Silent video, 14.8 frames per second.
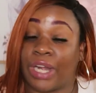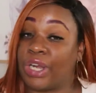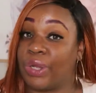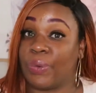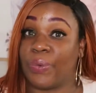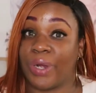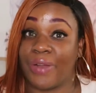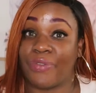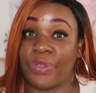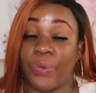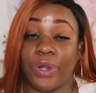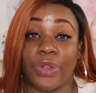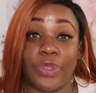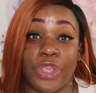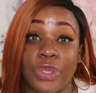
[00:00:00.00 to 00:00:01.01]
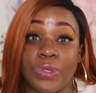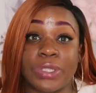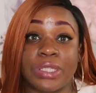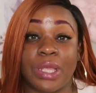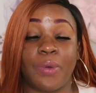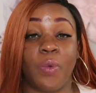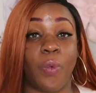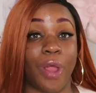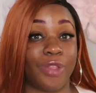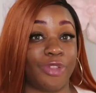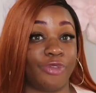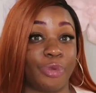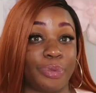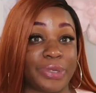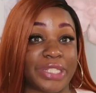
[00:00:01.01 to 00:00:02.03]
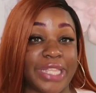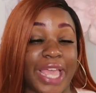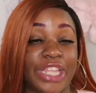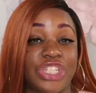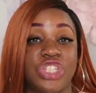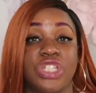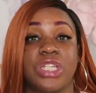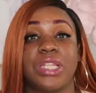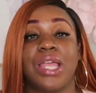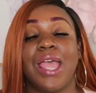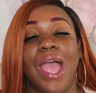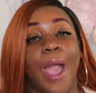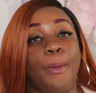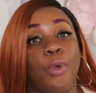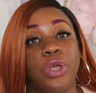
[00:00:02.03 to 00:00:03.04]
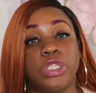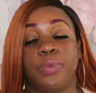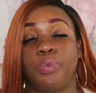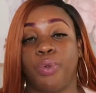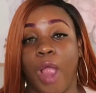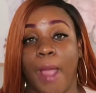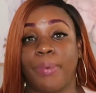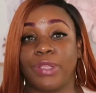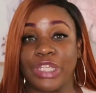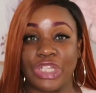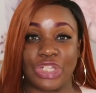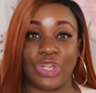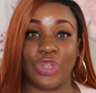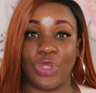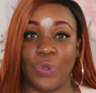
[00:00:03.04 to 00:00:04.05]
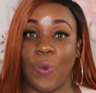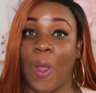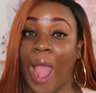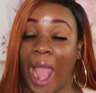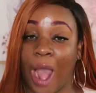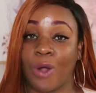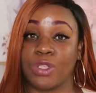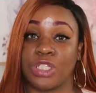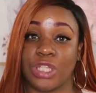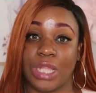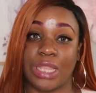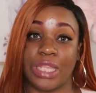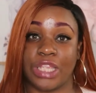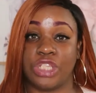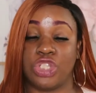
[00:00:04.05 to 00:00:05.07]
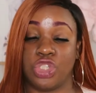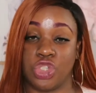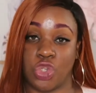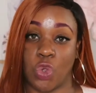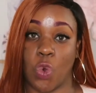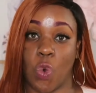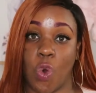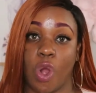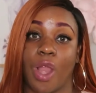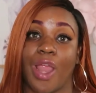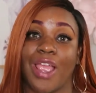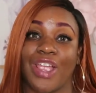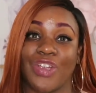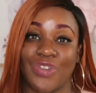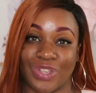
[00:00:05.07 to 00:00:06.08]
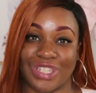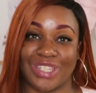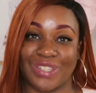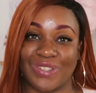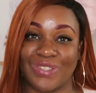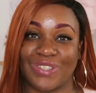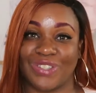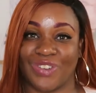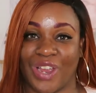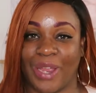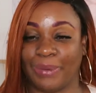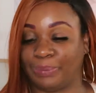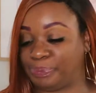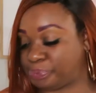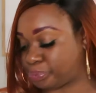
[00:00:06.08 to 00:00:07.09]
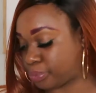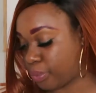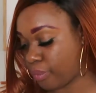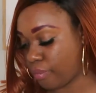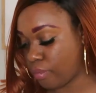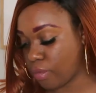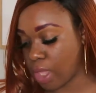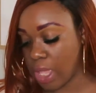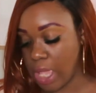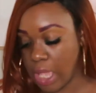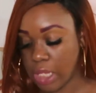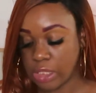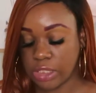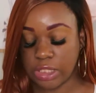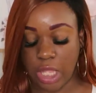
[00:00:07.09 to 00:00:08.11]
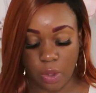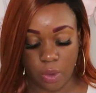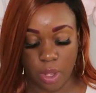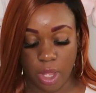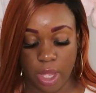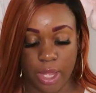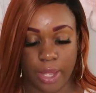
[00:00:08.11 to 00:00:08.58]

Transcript: don't know, whenever you want to use them, wear them for protection. I'm going to properly show you how to cleanse your crystals, right? So